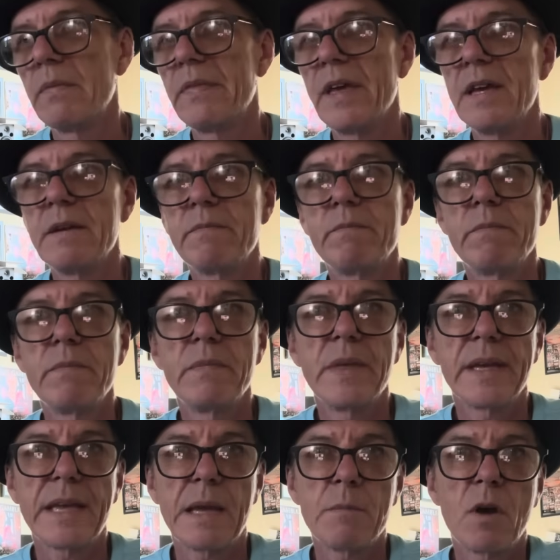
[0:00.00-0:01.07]
They
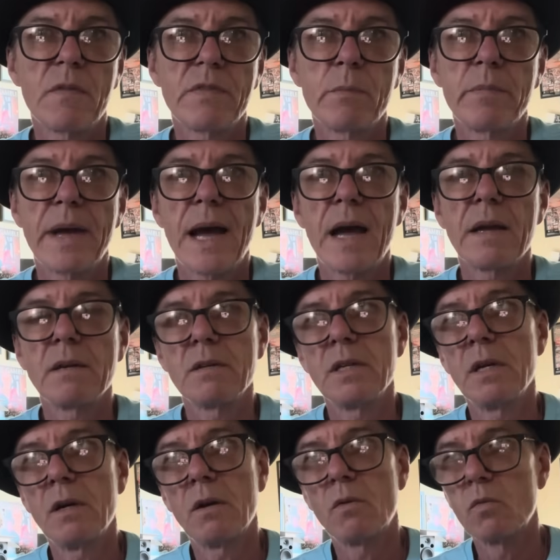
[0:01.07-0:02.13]
came off the bat, you know,